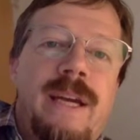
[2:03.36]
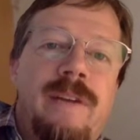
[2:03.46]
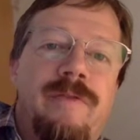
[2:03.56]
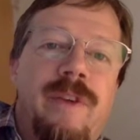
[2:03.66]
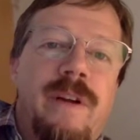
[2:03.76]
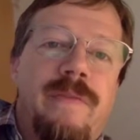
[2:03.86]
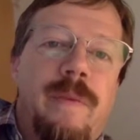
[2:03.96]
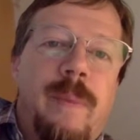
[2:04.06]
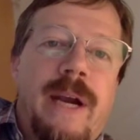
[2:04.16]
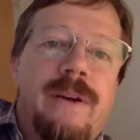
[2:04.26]
in front of
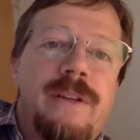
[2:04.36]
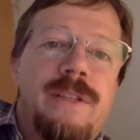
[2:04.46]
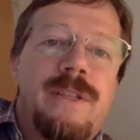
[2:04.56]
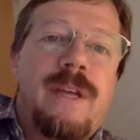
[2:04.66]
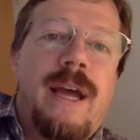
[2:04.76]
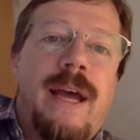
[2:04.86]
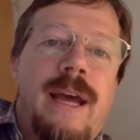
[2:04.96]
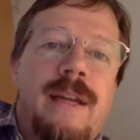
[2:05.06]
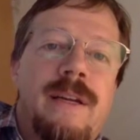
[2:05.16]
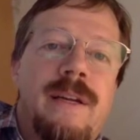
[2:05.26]
the parents
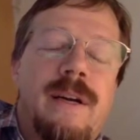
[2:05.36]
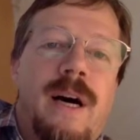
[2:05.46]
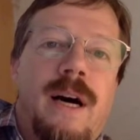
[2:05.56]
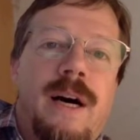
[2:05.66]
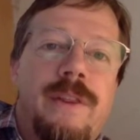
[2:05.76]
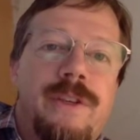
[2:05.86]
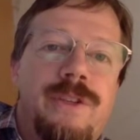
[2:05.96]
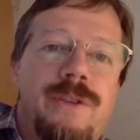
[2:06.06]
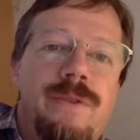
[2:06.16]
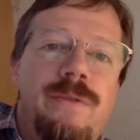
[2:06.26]
and the
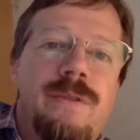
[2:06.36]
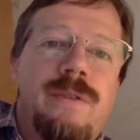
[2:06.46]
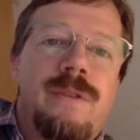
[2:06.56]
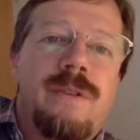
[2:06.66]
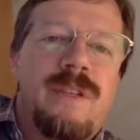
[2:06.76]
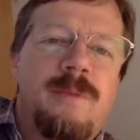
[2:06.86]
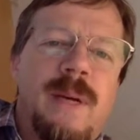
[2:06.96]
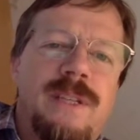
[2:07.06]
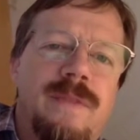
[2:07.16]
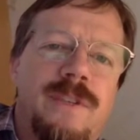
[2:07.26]
students,
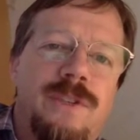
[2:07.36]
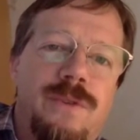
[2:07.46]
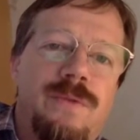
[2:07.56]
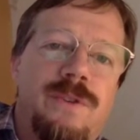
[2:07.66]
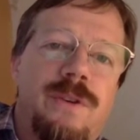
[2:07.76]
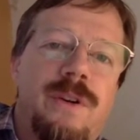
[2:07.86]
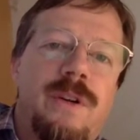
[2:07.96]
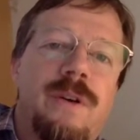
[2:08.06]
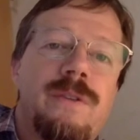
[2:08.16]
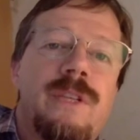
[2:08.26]
especially if the students are
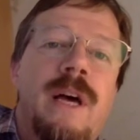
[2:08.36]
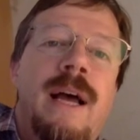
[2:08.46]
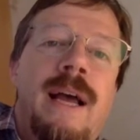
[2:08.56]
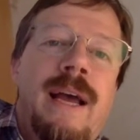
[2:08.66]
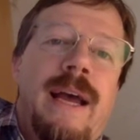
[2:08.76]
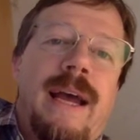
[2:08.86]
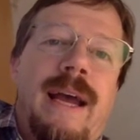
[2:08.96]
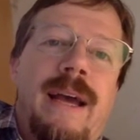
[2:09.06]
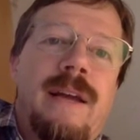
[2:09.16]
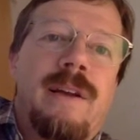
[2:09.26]
adults,
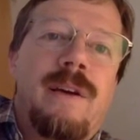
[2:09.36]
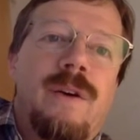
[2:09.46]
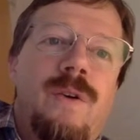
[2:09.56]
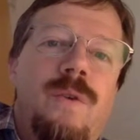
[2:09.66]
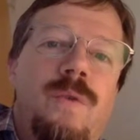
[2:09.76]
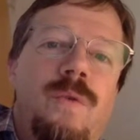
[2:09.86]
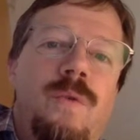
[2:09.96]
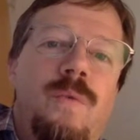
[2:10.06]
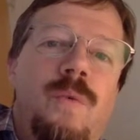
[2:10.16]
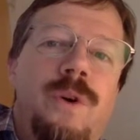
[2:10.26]
and
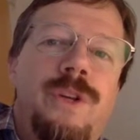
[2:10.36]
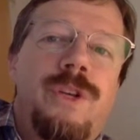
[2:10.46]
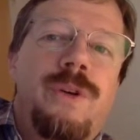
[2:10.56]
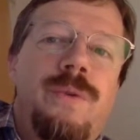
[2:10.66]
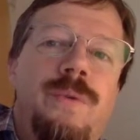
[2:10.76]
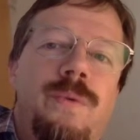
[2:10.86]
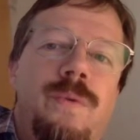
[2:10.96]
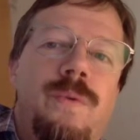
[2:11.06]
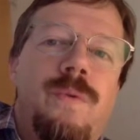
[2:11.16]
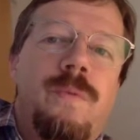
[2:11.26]
would you
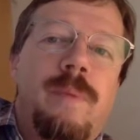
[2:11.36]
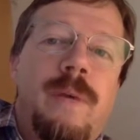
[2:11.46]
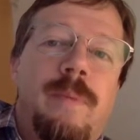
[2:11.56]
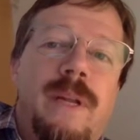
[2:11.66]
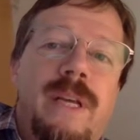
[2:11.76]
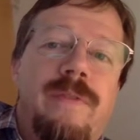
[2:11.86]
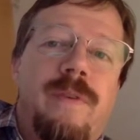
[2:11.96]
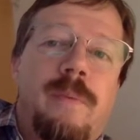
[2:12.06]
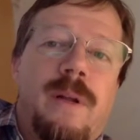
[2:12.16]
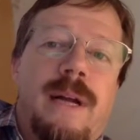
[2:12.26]
be
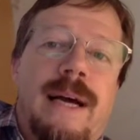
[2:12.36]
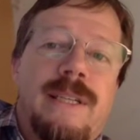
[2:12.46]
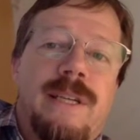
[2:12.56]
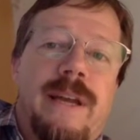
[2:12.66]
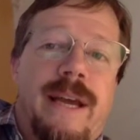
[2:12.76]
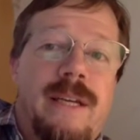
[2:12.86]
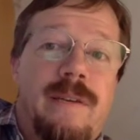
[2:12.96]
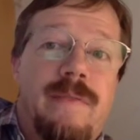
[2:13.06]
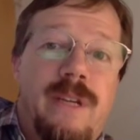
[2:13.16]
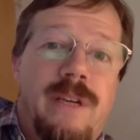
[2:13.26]
believable as a
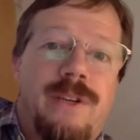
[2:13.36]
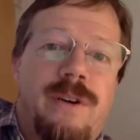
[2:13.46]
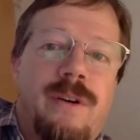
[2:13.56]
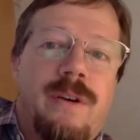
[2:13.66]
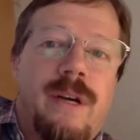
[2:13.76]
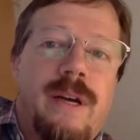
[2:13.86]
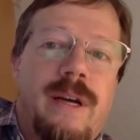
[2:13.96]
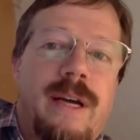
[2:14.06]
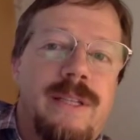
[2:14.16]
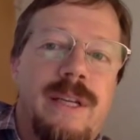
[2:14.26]
native teacher,
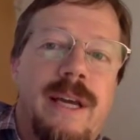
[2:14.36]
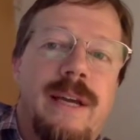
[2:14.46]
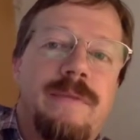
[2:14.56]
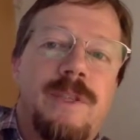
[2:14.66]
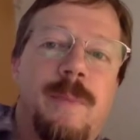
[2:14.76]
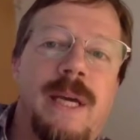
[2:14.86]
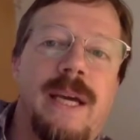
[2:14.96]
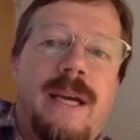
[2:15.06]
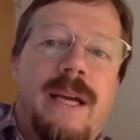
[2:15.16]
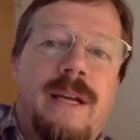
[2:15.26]
as a native
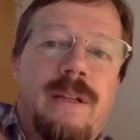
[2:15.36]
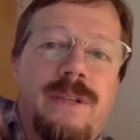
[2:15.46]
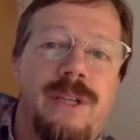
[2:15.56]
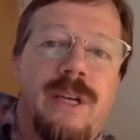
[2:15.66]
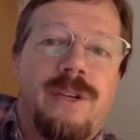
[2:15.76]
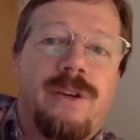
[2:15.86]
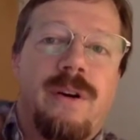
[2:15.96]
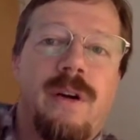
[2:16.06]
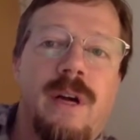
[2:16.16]
speaking English teacher?